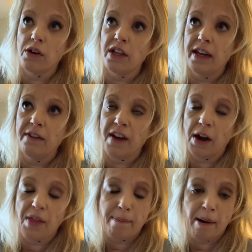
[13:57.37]
You need to
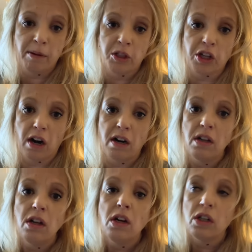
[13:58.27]
fire that publisher
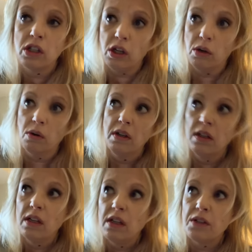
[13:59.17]
who
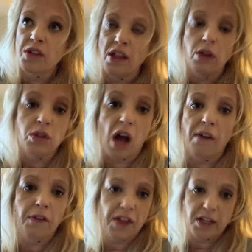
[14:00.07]
said those
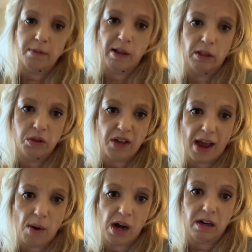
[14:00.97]
awful things about Luke
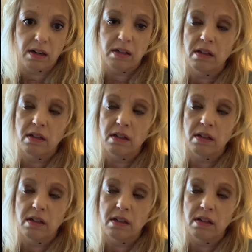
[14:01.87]
Skywalker.